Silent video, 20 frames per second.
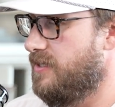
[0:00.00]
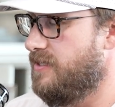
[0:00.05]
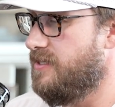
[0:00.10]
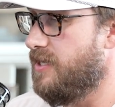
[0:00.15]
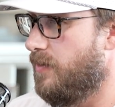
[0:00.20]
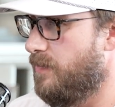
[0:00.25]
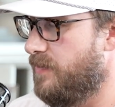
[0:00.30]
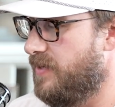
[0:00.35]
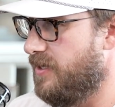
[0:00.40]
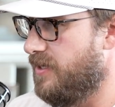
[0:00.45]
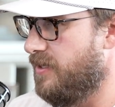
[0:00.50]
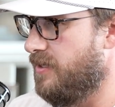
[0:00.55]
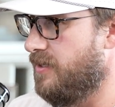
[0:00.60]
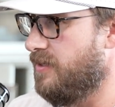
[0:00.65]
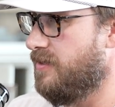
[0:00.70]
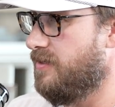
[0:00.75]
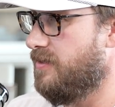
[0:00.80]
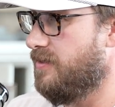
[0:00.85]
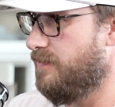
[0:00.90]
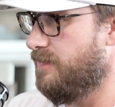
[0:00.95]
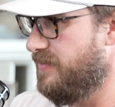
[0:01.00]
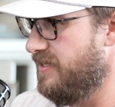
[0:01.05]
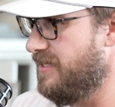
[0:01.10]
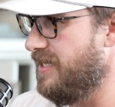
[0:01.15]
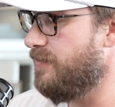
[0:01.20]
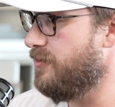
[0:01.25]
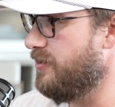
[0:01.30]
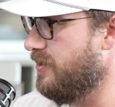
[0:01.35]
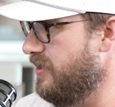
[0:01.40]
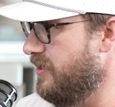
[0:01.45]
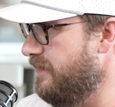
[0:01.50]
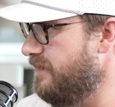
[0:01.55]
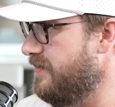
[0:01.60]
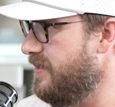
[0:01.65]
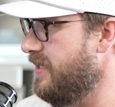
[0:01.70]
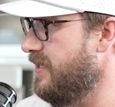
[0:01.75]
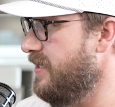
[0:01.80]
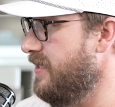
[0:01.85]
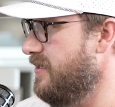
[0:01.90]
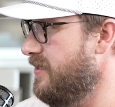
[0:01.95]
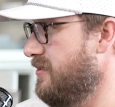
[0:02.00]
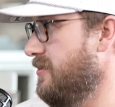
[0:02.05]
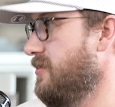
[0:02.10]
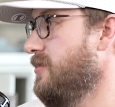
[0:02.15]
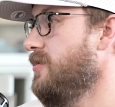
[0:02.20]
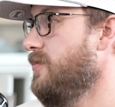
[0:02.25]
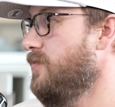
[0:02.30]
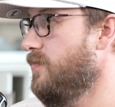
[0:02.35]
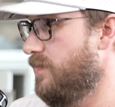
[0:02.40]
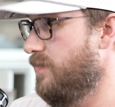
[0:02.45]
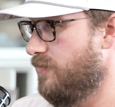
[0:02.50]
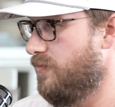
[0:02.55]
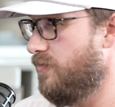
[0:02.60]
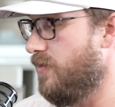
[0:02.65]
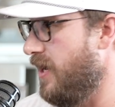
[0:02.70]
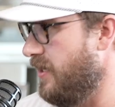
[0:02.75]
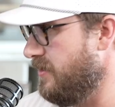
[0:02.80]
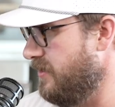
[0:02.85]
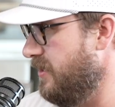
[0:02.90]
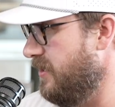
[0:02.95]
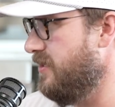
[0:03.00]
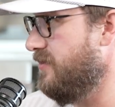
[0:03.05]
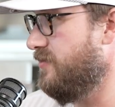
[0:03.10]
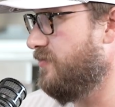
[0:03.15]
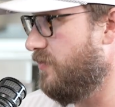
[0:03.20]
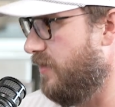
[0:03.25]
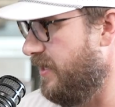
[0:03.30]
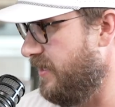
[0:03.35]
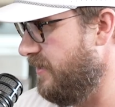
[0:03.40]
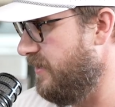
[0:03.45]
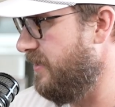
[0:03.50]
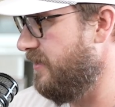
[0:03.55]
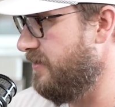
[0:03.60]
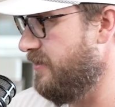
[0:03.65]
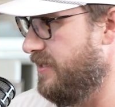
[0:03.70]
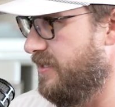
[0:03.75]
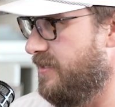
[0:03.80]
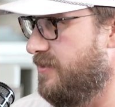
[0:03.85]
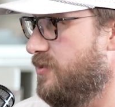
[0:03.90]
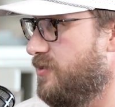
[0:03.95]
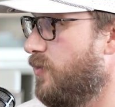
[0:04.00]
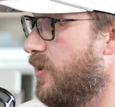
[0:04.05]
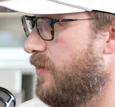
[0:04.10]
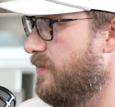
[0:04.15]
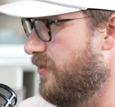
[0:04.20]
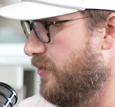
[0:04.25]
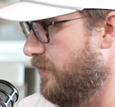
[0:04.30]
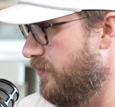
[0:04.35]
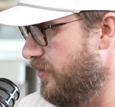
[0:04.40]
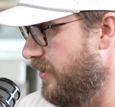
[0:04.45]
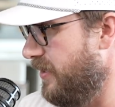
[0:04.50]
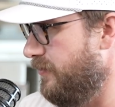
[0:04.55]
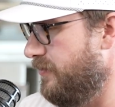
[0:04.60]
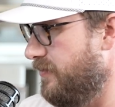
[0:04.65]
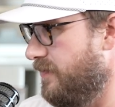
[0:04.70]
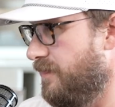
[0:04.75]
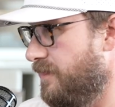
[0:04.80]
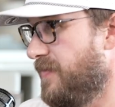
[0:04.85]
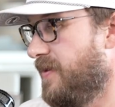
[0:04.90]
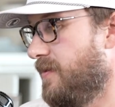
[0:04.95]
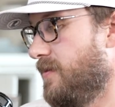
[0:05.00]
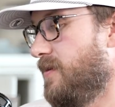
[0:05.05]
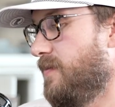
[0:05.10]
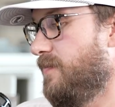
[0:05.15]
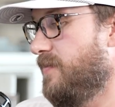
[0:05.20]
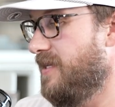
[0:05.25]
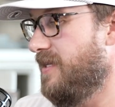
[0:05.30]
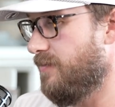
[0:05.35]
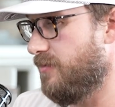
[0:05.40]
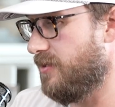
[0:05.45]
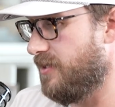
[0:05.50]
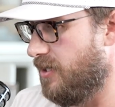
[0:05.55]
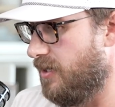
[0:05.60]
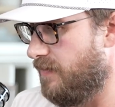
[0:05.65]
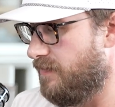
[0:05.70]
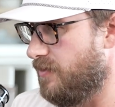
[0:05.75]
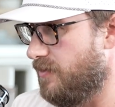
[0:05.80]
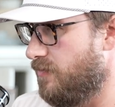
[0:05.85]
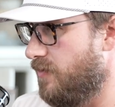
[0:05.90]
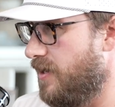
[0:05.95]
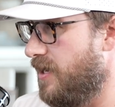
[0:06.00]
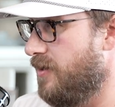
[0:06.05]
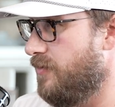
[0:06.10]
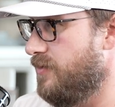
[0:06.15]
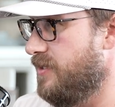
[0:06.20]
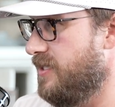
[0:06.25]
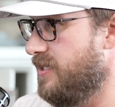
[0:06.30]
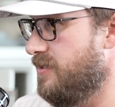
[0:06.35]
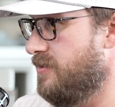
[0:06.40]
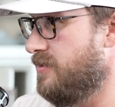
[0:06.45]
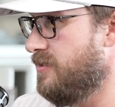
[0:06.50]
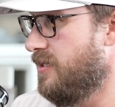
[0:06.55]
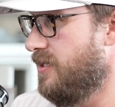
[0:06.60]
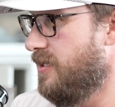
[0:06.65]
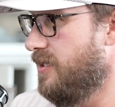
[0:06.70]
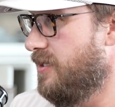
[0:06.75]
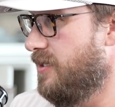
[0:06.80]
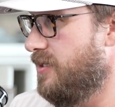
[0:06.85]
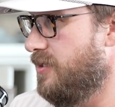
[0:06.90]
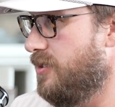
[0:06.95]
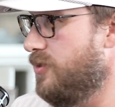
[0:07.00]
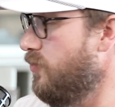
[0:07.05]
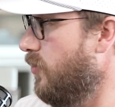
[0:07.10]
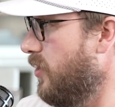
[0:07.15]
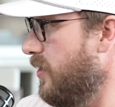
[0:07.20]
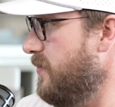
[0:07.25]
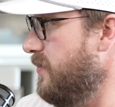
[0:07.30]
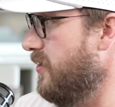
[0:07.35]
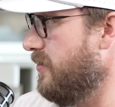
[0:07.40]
dumbbell, being able to lift it is grandkids, great-grandkids, you want to be able to play with them. Being able to get off the ground is you want to